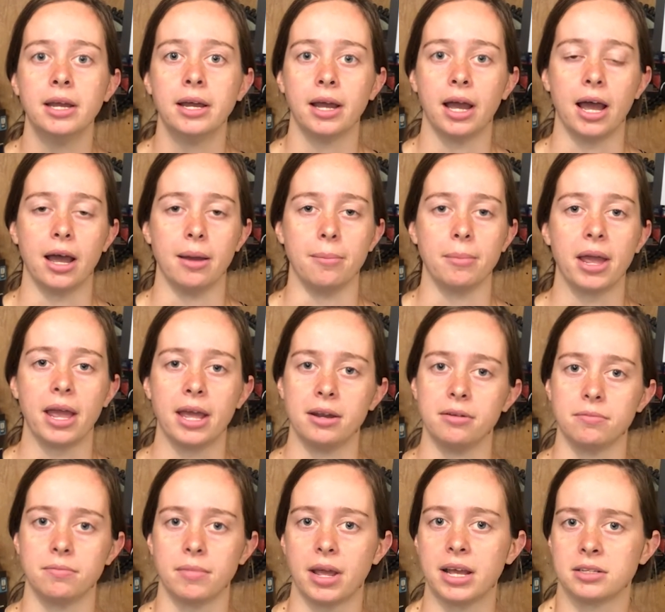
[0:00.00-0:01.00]

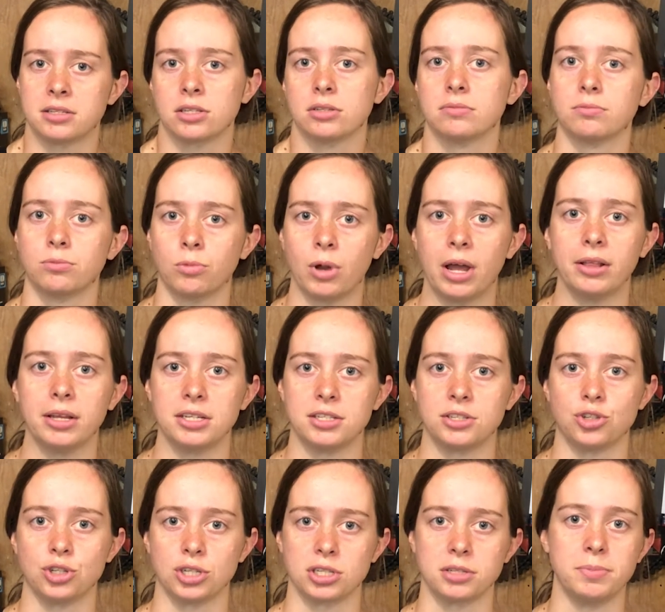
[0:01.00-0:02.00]
And as well as
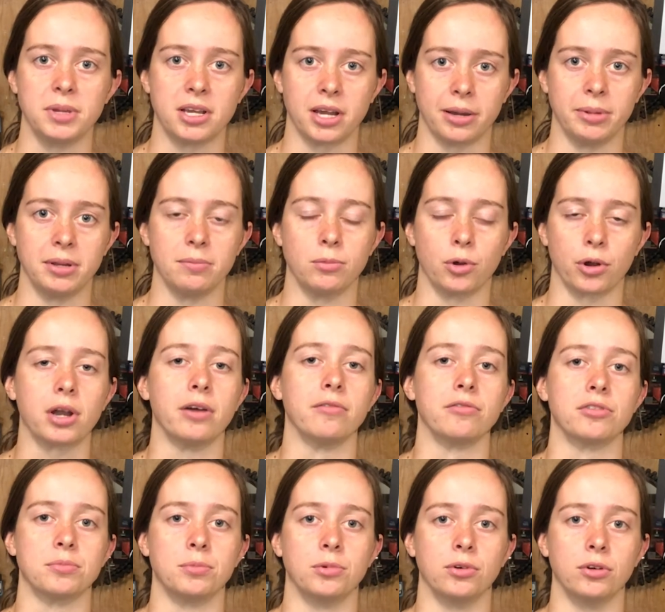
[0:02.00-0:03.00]
just becoming more
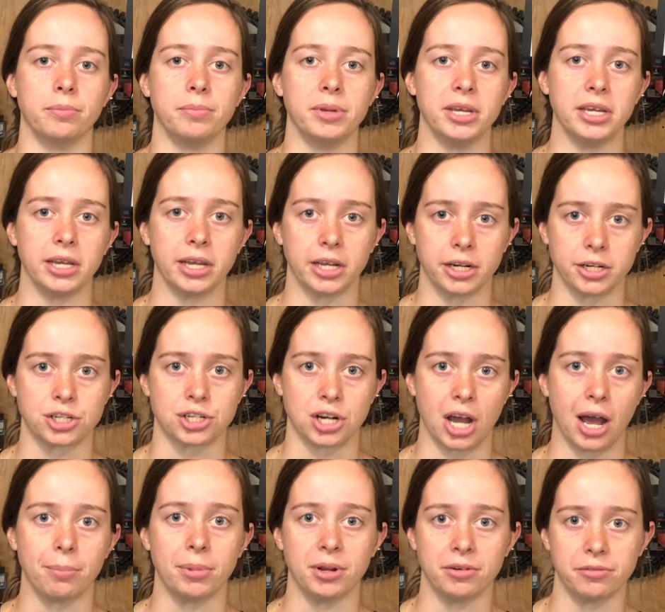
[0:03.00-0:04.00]
comfortable being in a
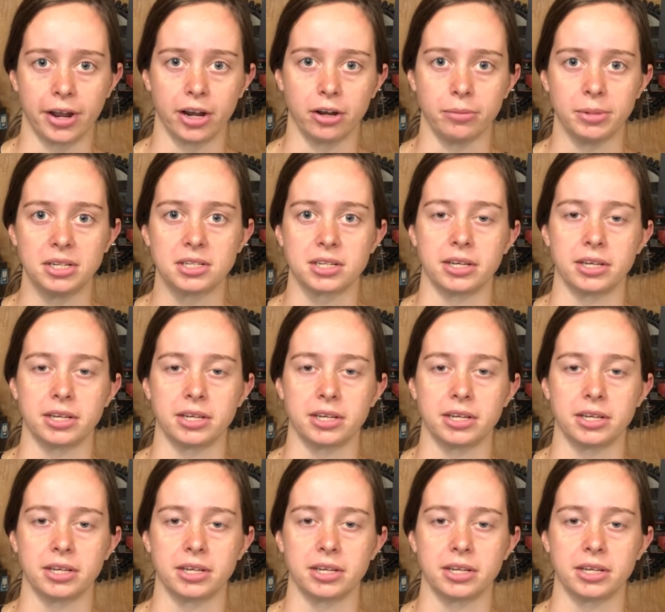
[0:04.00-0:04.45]
shop environment.